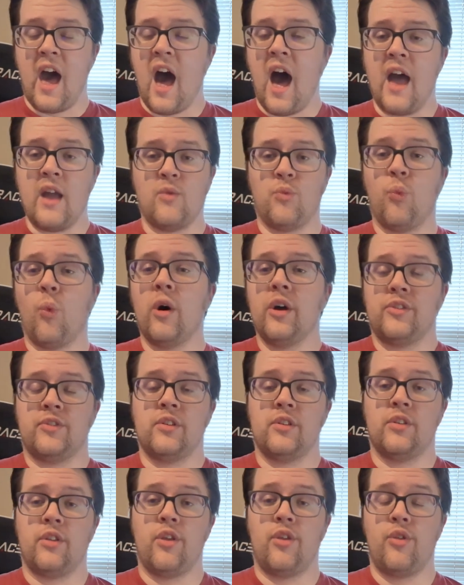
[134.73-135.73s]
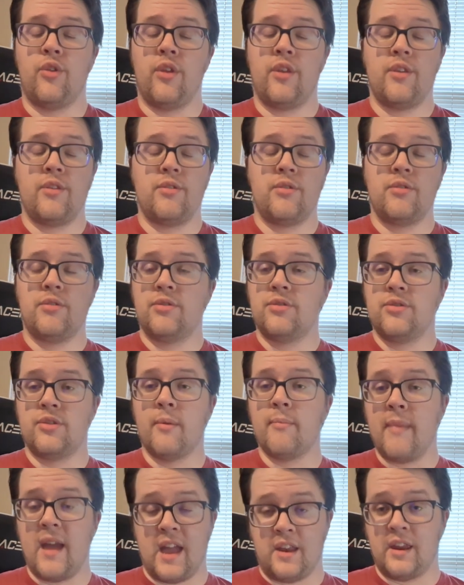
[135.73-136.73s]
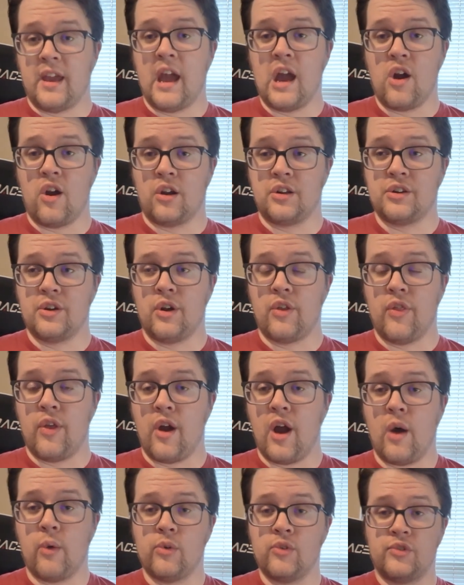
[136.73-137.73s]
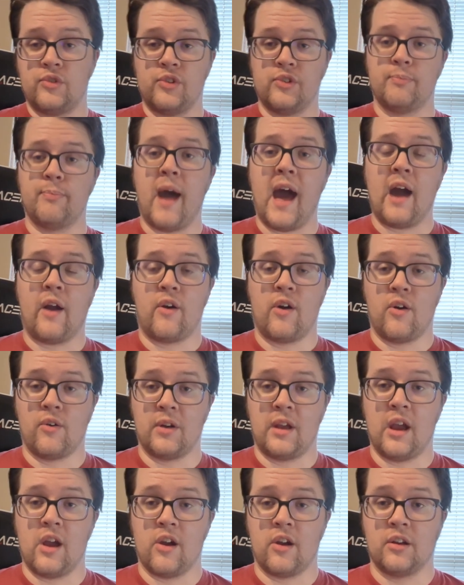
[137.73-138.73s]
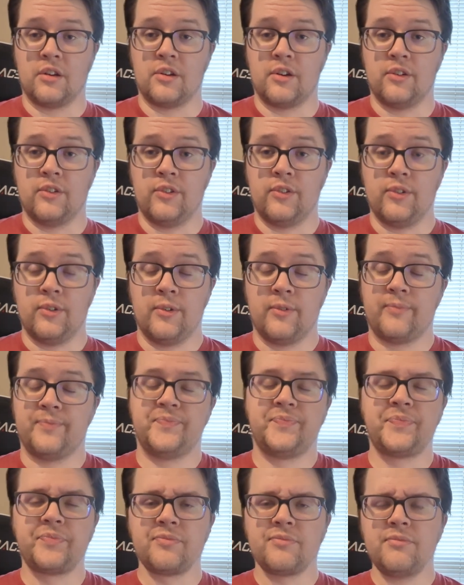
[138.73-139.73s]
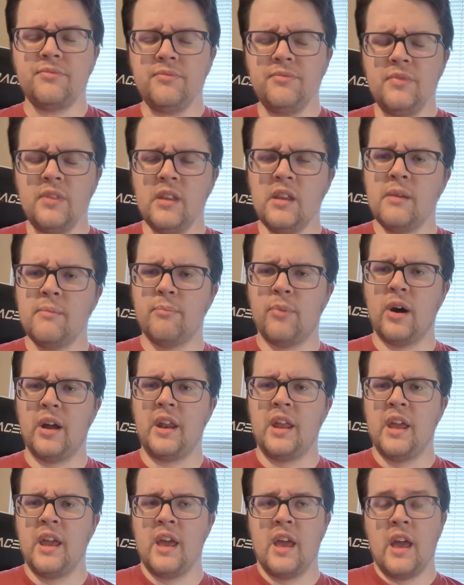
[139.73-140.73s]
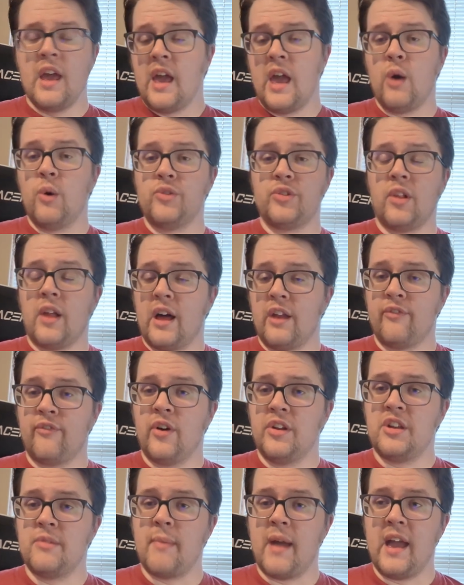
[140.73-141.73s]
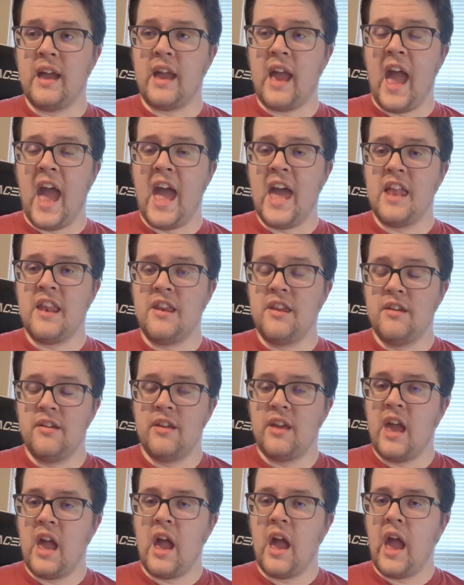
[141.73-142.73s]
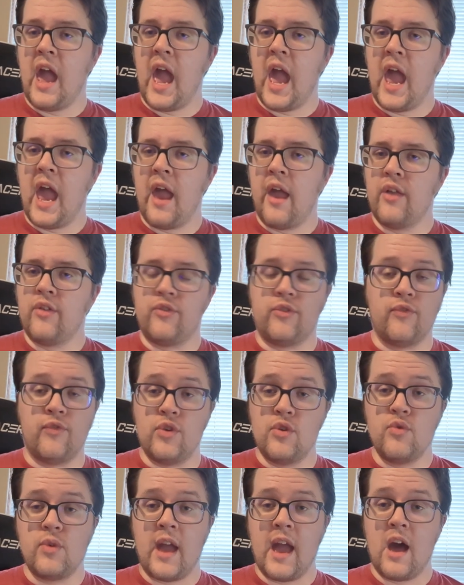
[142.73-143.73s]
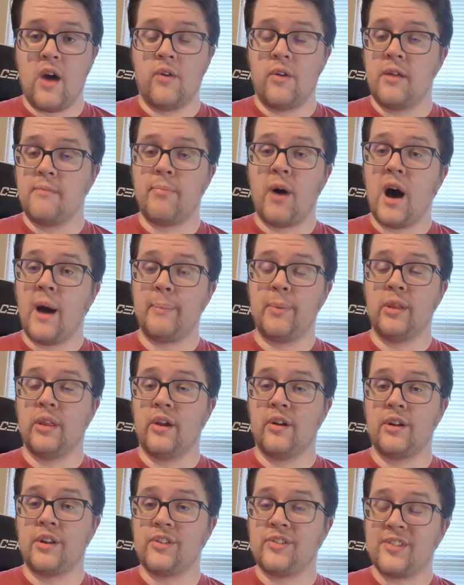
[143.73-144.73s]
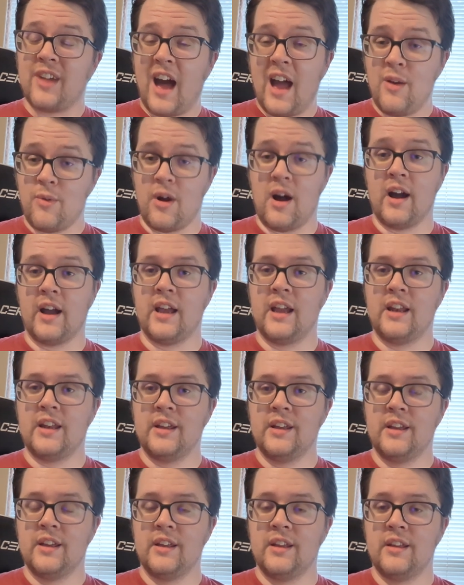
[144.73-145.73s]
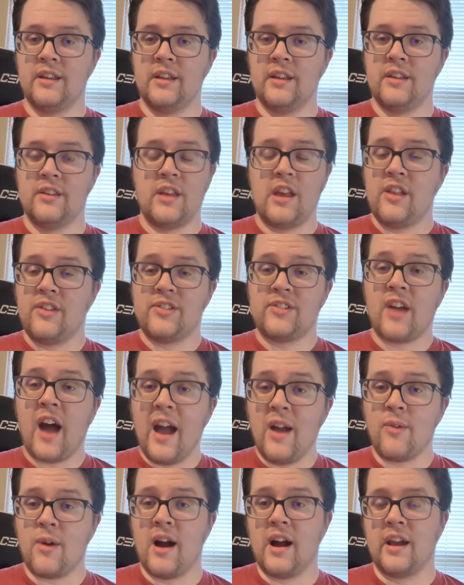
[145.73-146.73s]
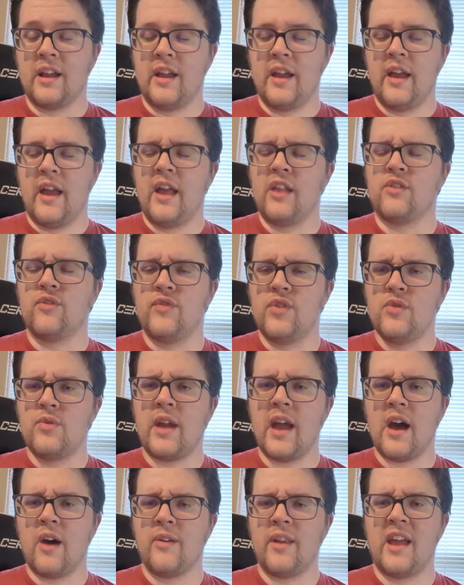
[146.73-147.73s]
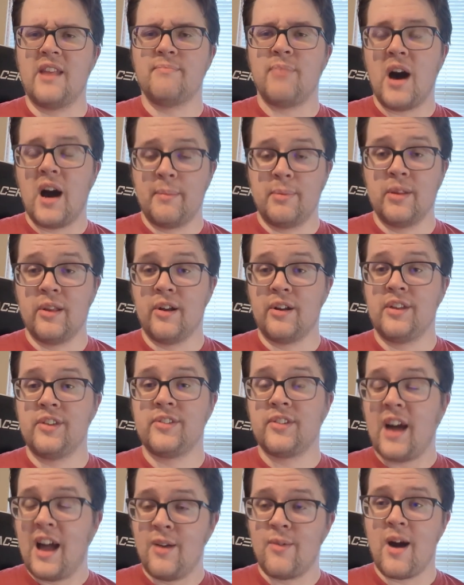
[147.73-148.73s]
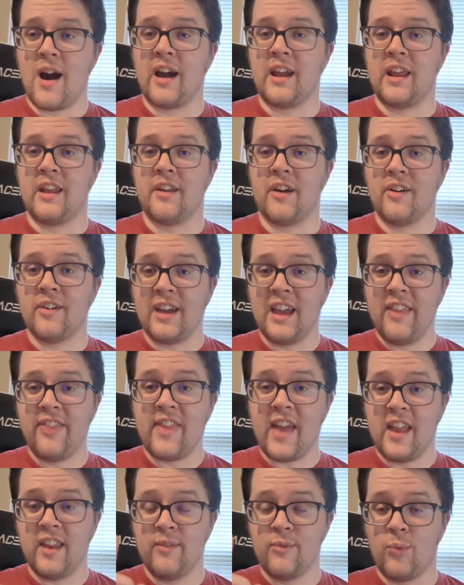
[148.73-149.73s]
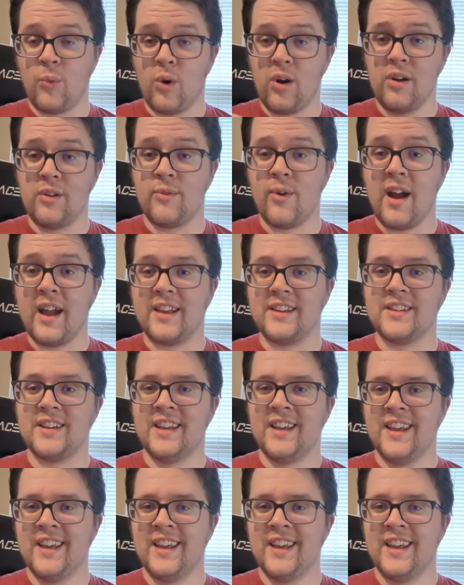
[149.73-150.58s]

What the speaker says: I wasn't the main character in there. I was just background characters. But it was a lot of fun to make, and its view count and popularity skyrocketed. Its view count and popularity skyrocketed. I'll get that word right.